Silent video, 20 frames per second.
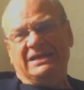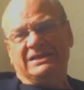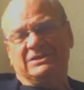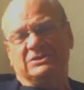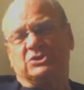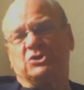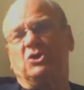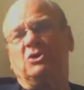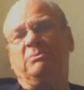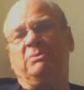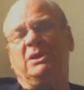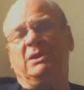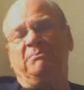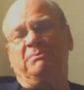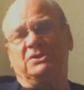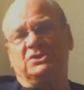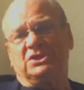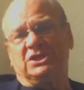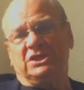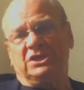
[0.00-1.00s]
So it's going to be a
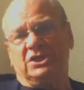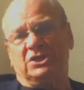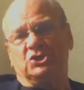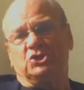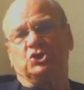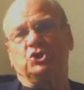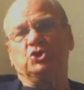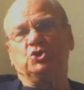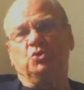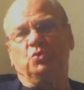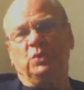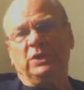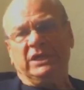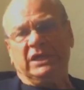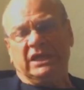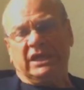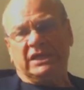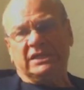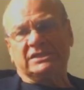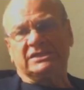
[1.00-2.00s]
busy two
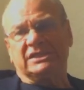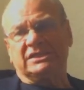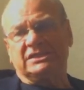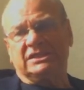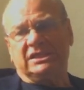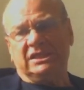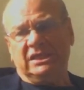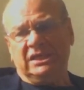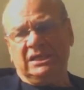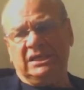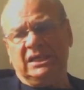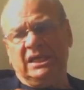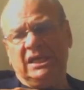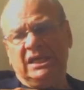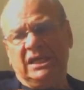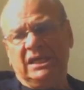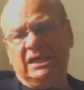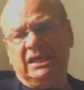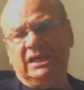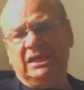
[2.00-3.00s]
weekends as he
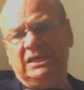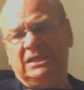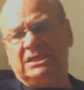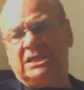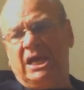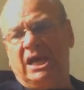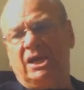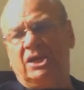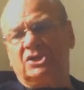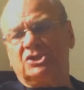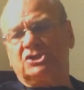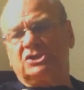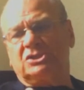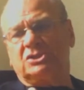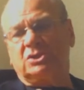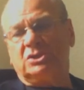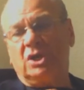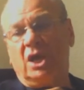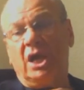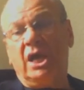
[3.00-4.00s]

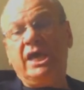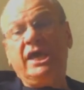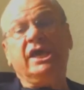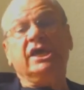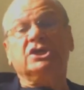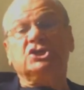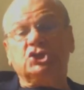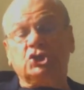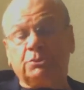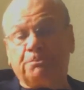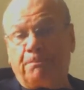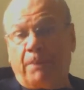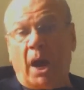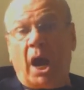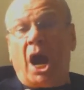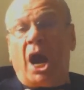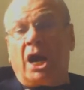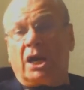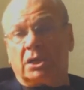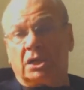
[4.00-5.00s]
tells his
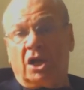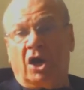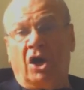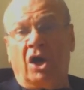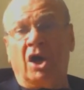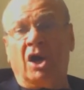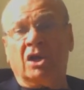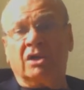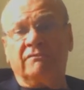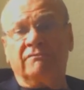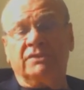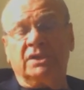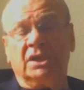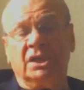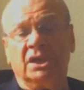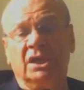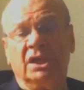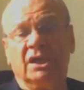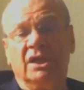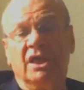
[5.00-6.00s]
part, all of
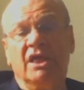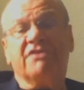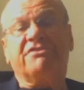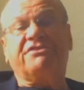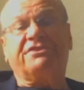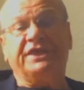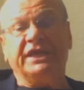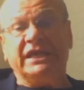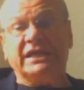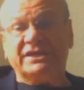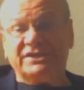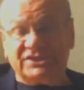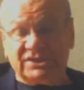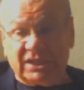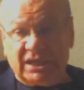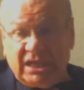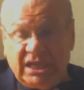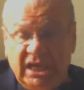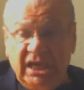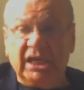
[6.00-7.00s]
the things
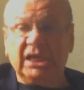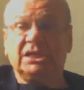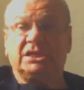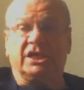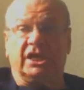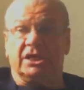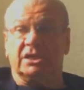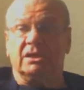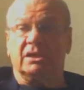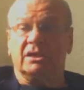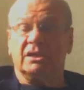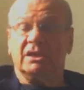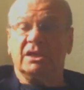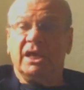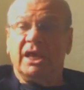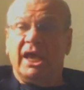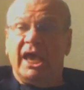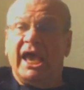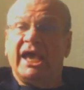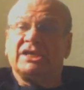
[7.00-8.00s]
that he did
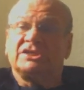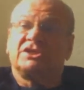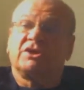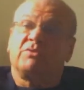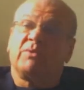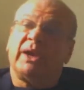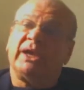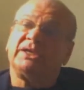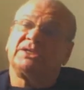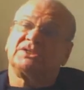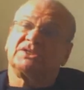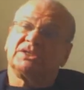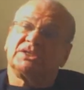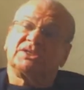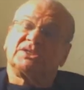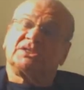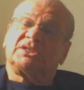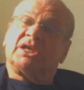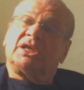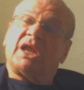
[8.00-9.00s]
as a
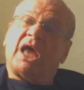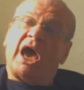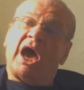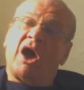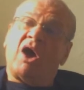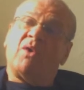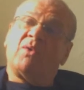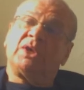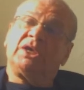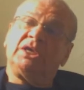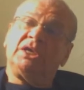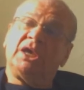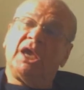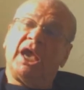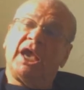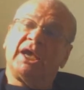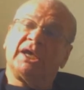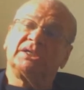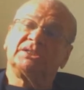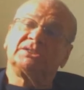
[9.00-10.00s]
racist, and how he
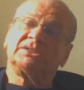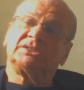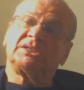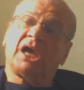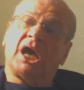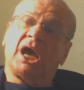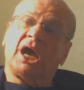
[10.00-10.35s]
has